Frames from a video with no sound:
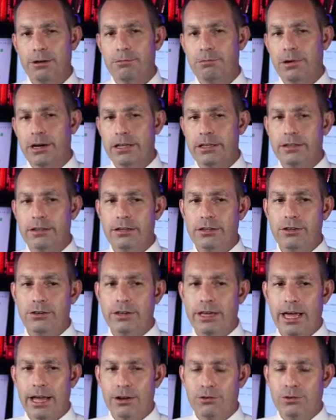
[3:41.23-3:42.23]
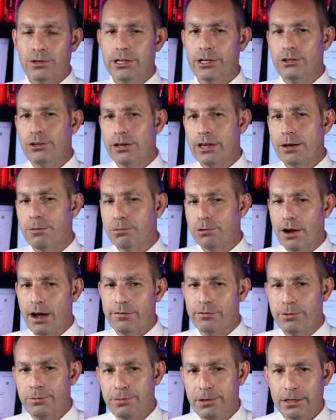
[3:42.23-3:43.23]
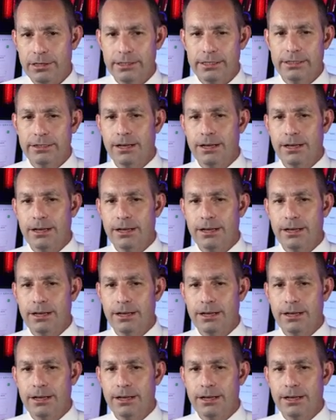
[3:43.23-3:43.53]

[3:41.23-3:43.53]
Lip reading: But you can't really look at profitability